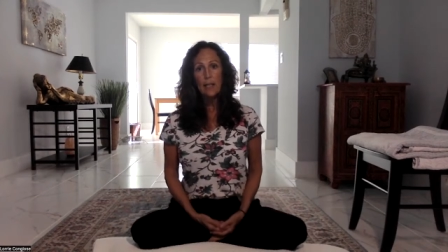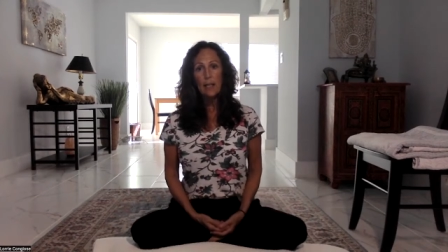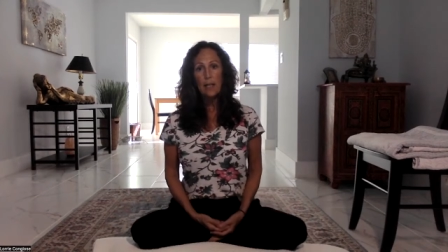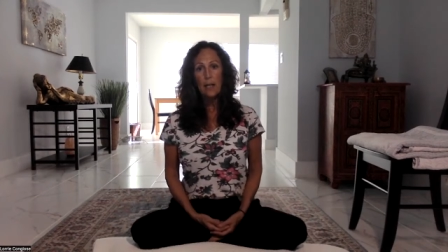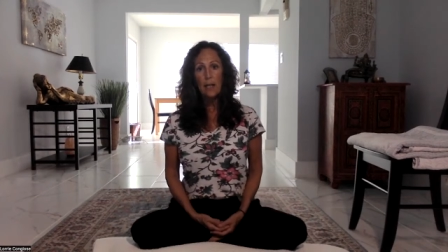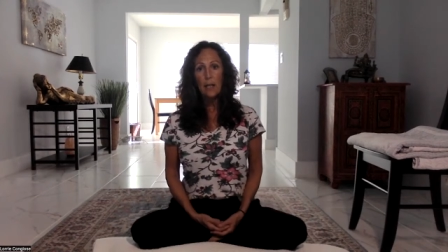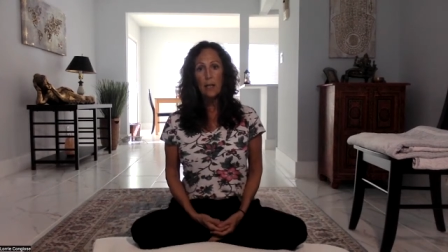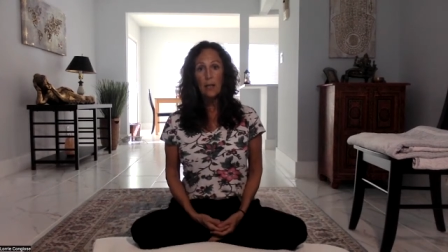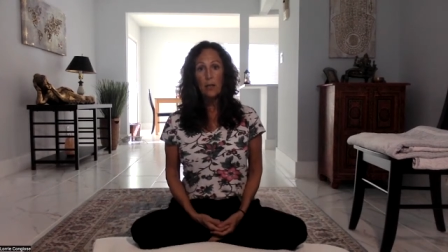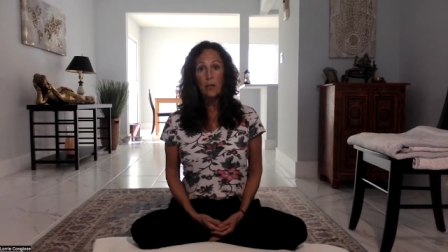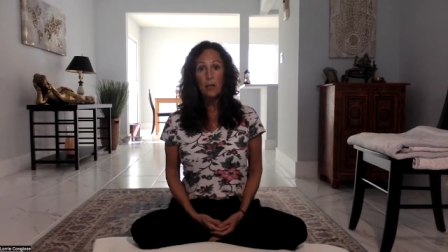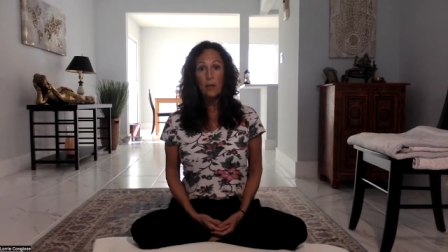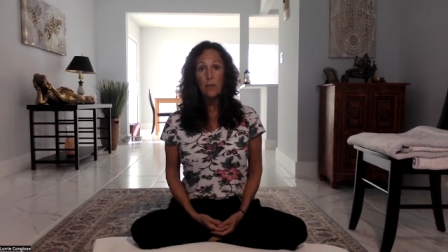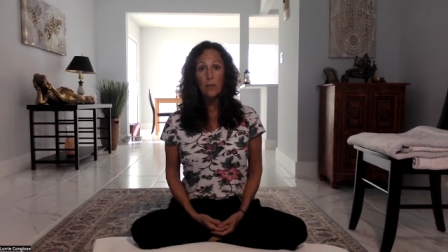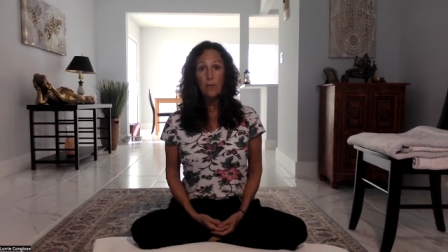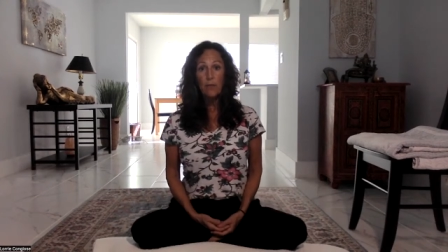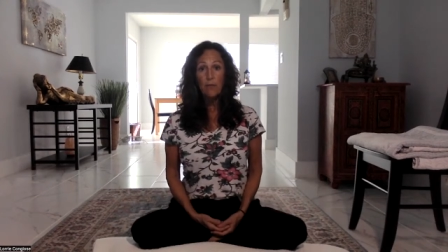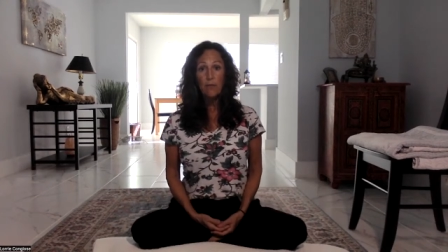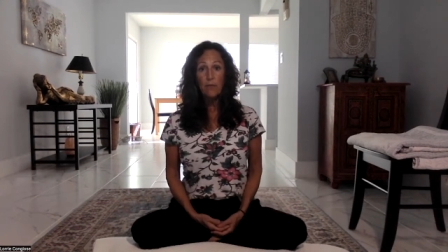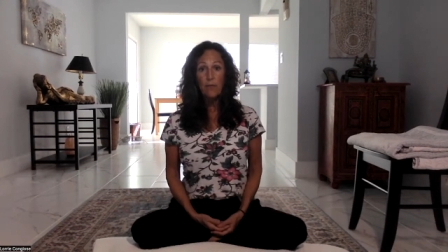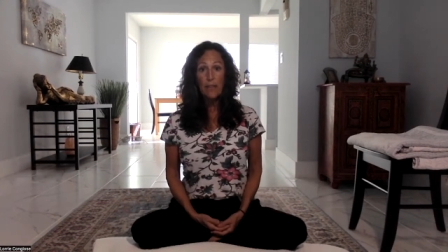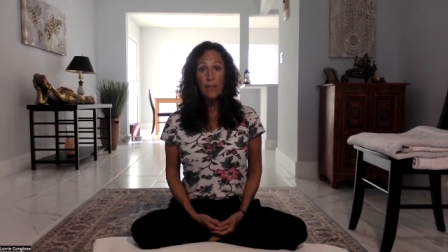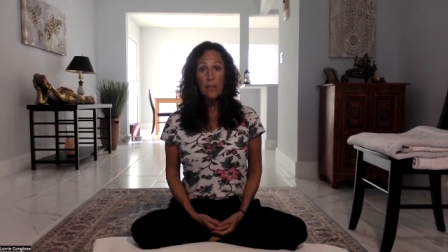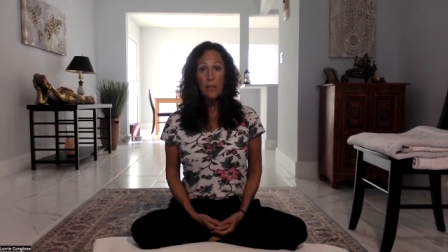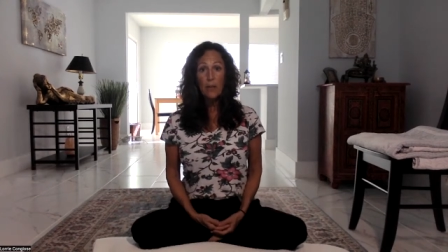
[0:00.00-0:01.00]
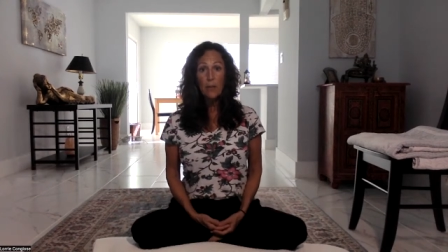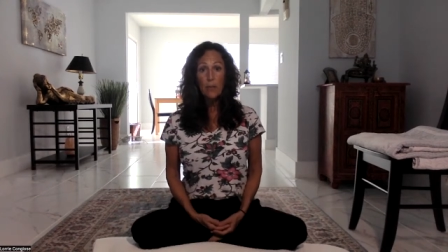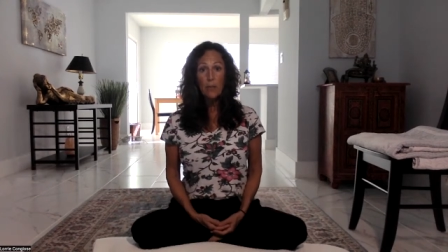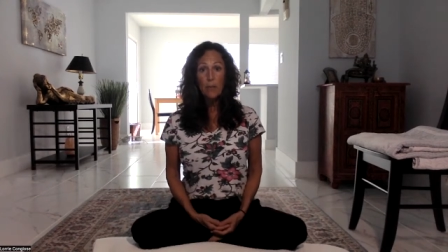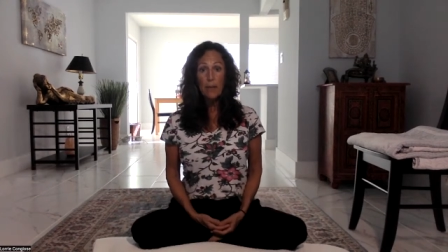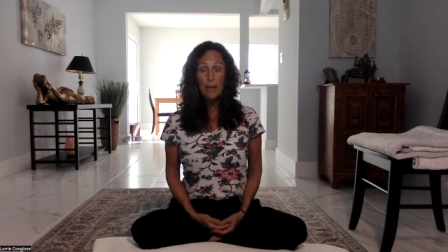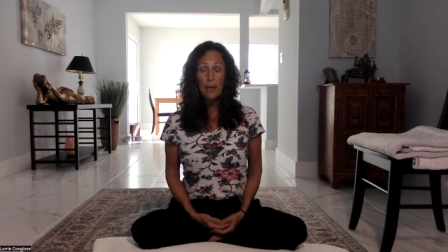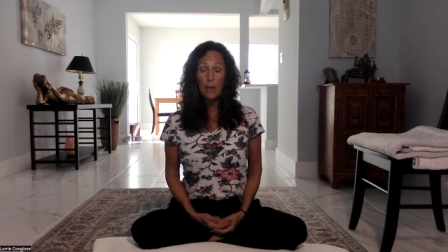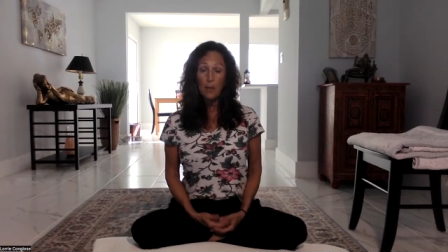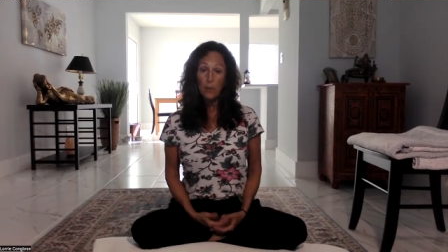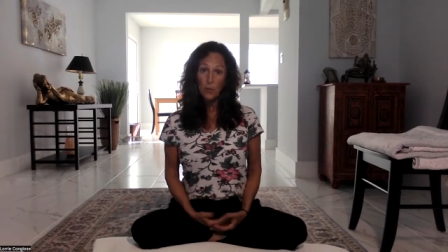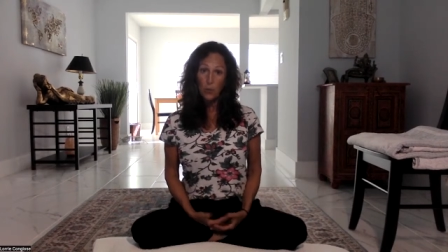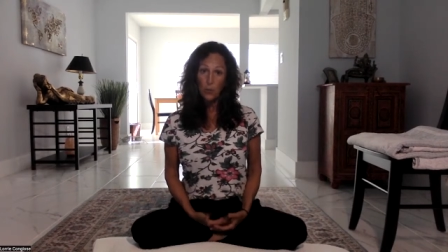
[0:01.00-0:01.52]
a fair
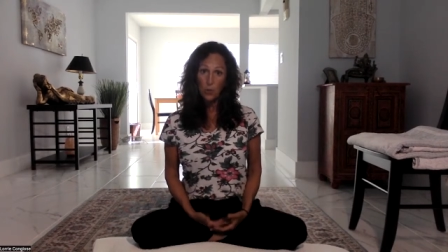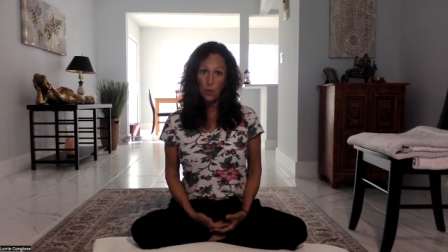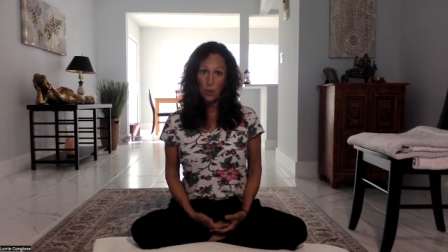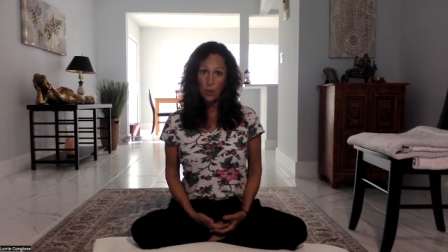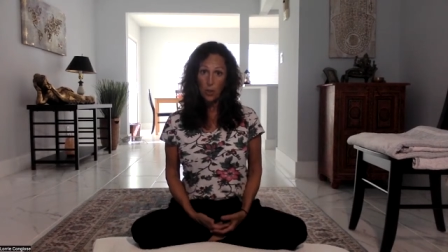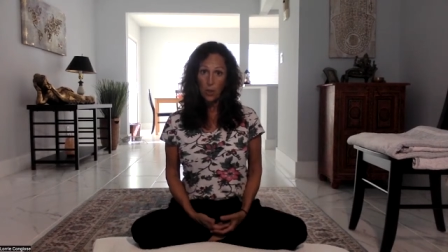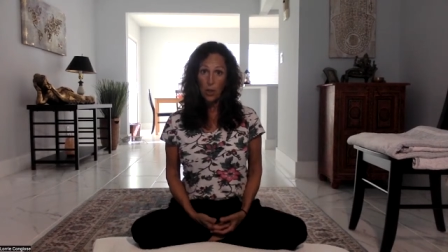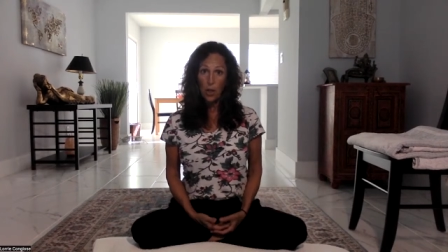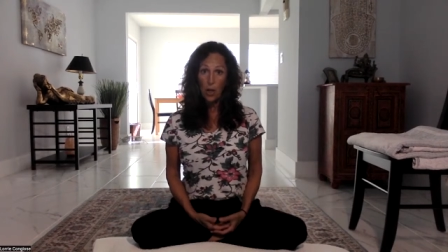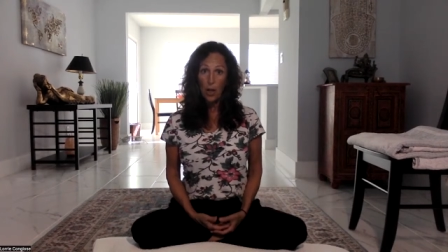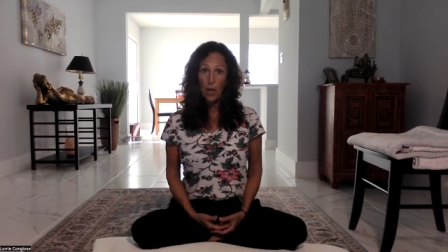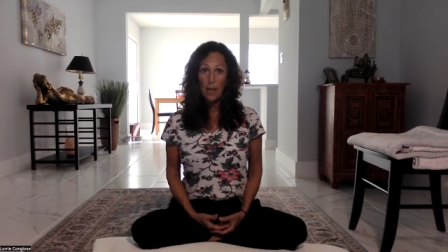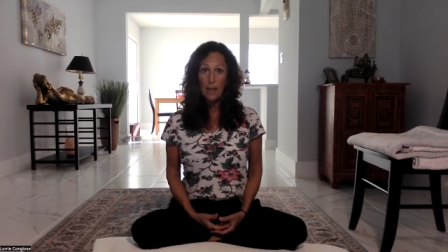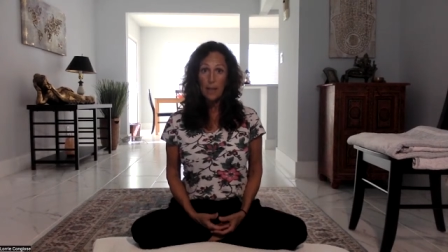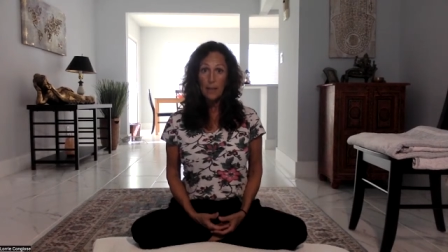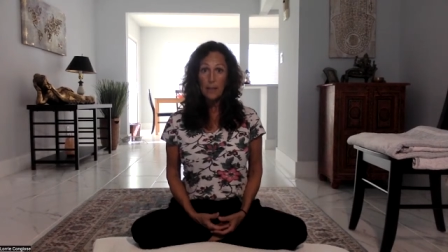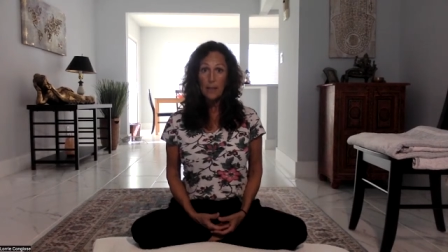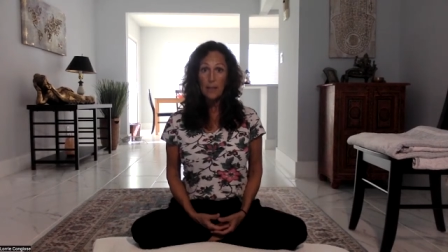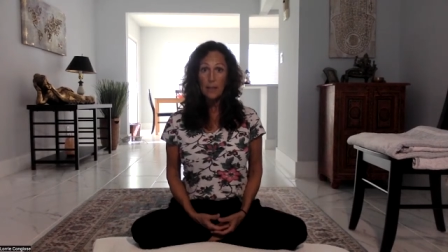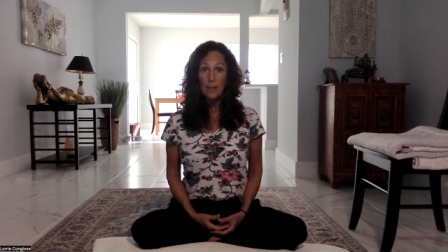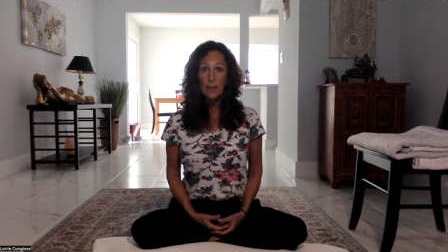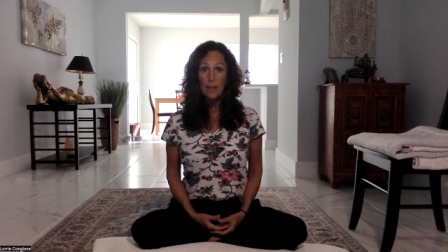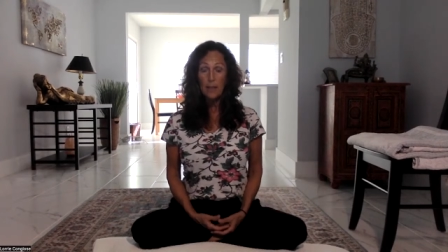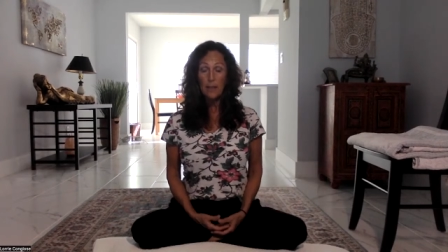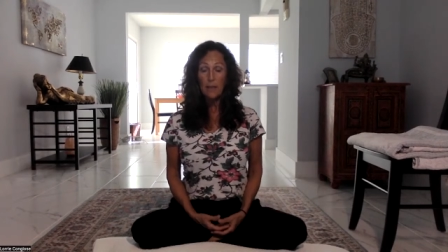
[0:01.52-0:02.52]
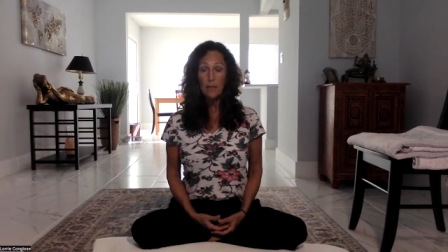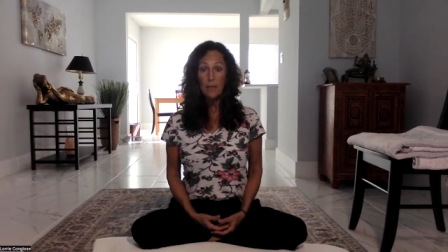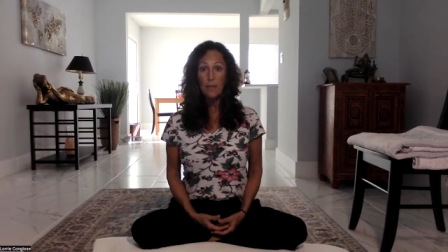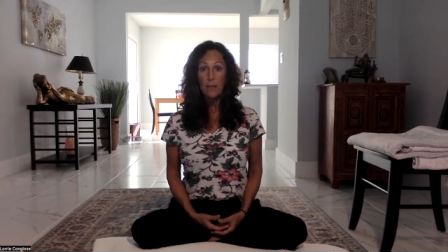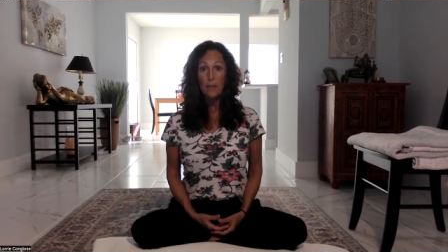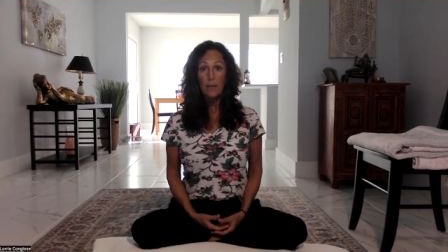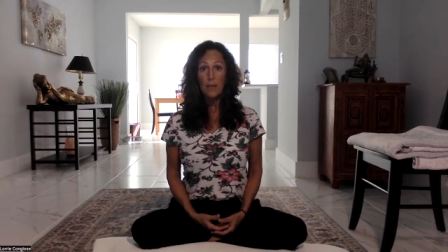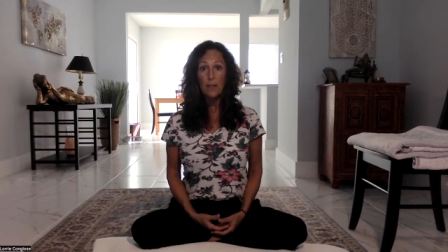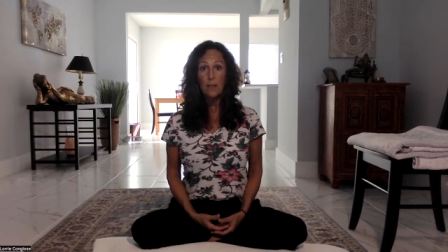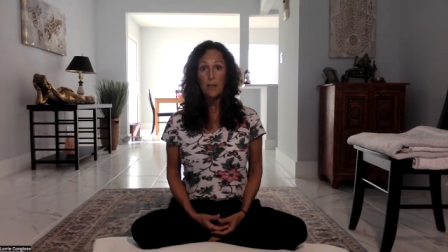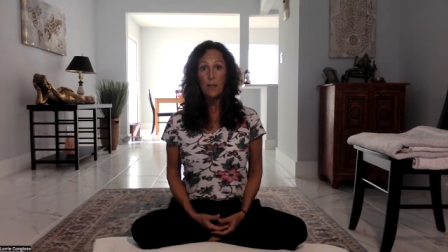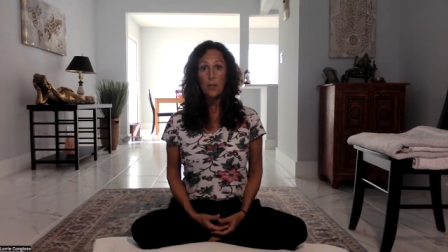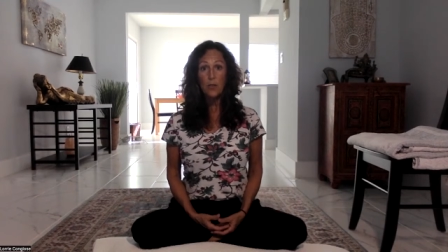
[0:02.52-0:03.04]
amount or a lot of
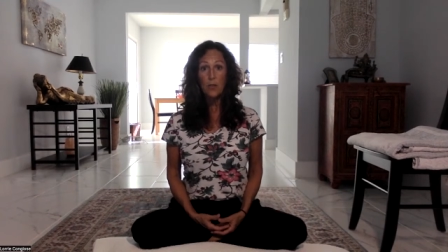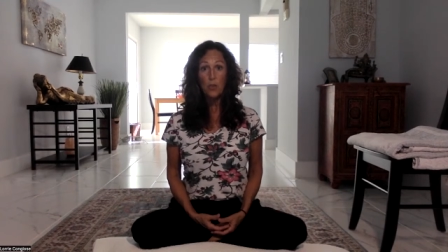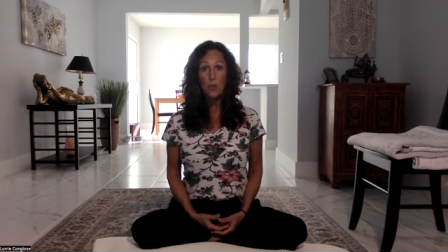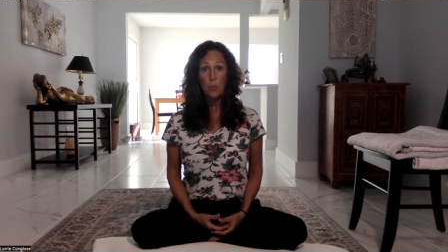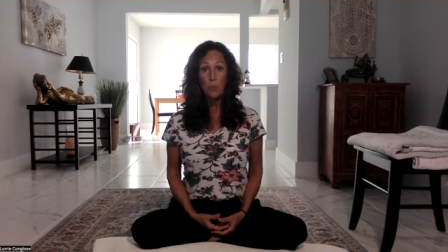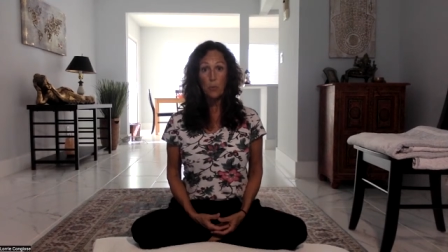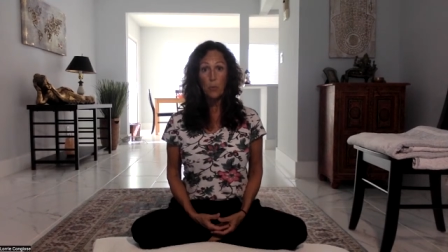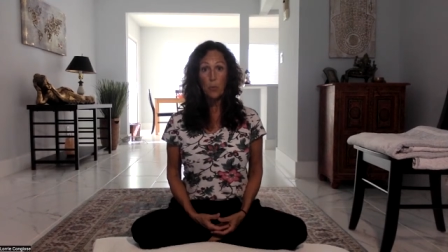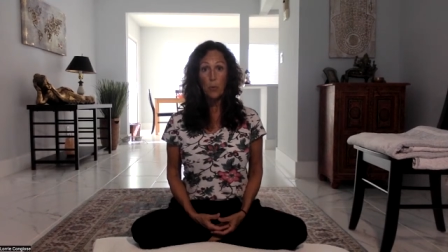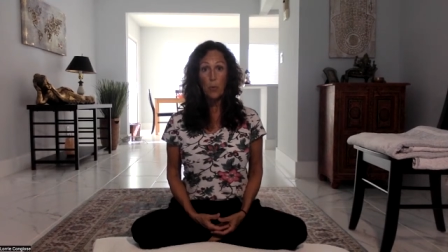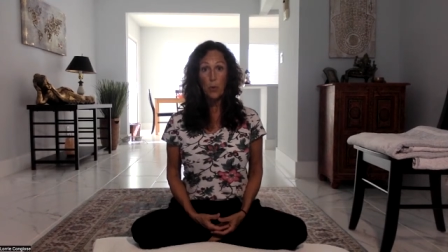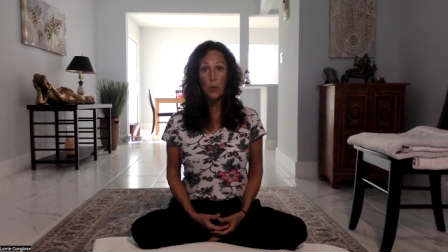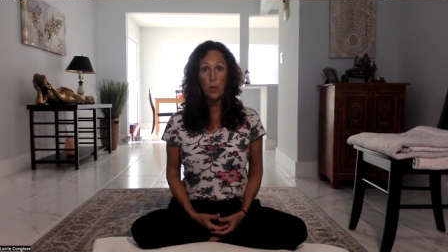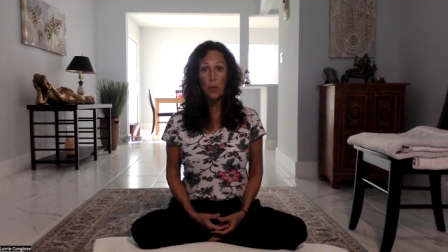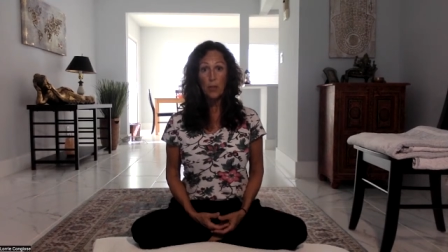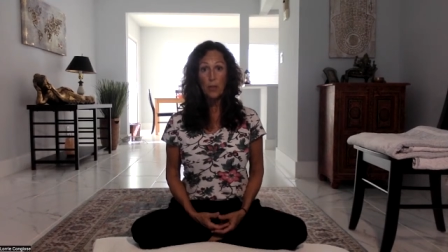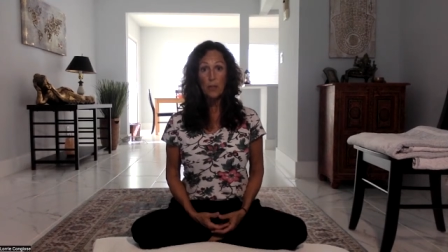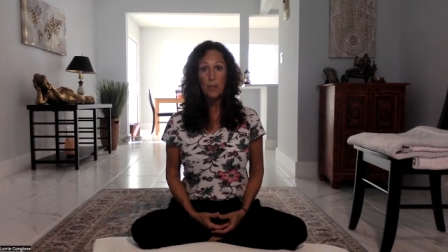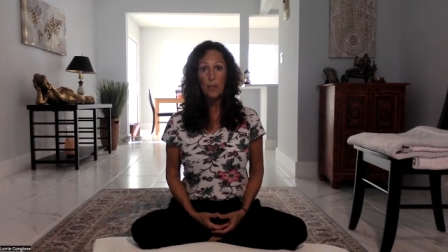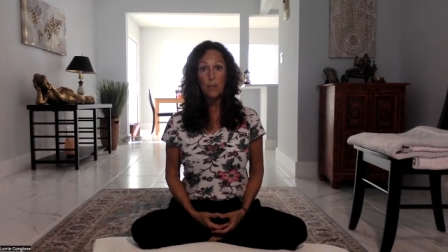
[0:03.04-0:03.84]
support.